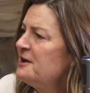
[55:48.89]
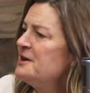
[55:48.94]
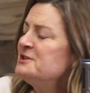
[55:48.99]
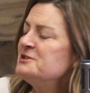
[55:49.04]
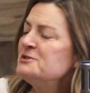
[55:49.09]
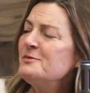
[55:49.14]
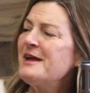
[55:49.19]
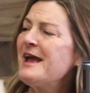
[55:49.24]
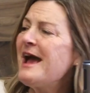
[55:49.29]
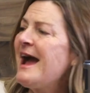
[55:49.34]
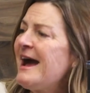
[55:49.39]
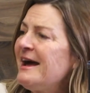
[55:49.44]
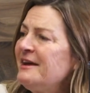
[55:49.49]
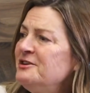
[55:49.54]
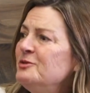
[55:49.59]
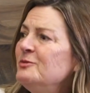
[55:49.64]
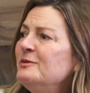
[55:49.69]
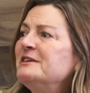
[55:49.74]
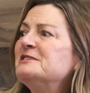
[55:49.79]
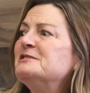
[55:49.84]
So we had
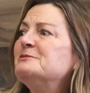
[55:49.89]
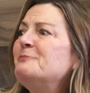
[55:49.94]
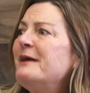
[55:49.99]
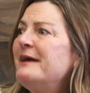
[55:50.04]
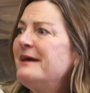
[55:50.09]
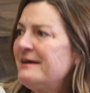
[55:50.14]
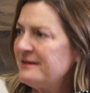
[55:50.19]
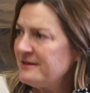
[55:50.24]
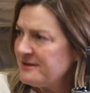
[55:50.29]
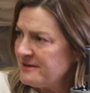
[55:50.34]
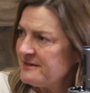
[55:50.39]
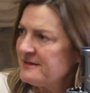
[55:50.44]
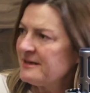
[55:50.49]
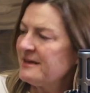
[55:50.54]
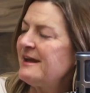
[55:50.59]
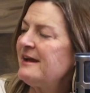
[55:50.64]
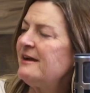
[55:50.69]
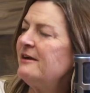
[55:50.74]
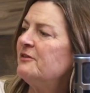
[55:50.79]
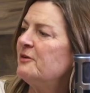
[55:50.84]
to expand the
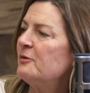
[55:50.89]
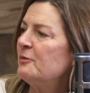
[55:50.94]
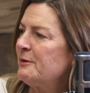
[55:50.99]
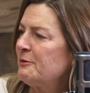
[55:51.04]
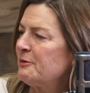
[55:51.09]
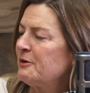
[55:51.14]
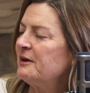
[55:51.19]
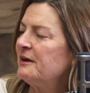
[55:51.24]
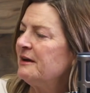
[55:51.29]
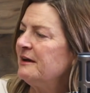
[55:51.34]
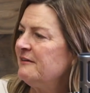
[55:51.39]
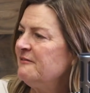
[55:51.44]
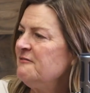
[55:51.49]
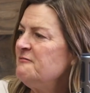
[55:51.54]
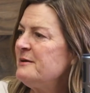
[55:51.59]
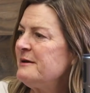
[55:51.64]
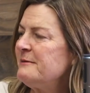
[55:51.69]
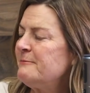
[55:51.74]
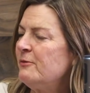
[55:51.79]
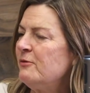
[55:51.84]
care that we were going to give
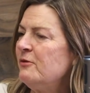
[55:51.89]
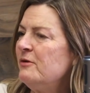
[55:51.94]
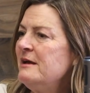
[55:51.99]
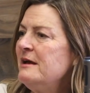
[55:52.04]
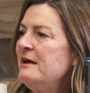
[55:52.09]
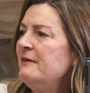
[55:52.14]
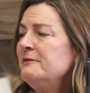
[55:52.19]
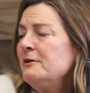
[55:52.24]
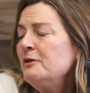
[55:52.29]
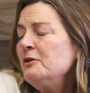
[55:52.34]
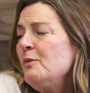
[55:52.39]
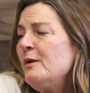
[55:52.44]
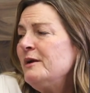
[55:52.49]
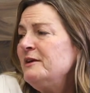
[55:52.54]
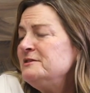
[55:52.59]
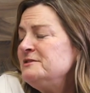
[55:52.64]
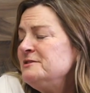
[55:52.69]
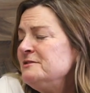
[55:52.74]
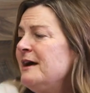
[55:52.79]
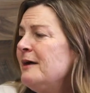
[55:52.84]
people. And the only way to
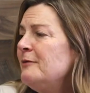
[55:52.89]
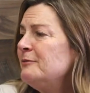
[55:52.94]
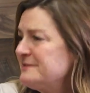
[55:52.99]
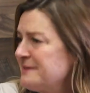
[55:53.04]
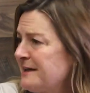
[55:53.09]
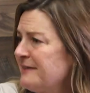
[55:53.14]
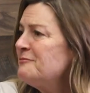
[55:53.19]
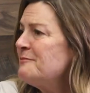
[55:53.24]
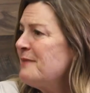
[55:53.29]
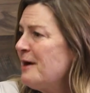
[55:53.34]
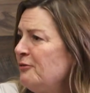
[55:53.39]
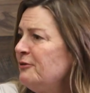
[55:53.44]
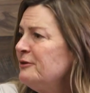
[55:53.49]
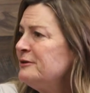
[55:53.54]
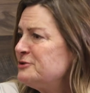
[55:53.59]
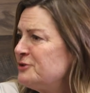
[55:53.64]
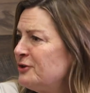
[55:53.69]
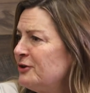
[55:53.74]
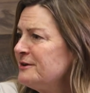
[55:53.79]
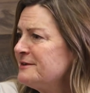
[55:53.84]
do that was give them health
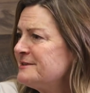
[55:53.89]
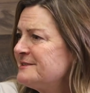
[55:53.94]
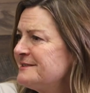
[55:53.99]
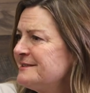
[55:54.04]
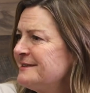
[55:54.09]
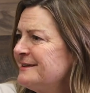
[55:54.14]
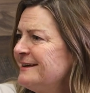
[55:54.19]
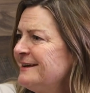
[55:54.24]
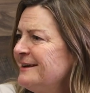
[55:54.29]
insurance.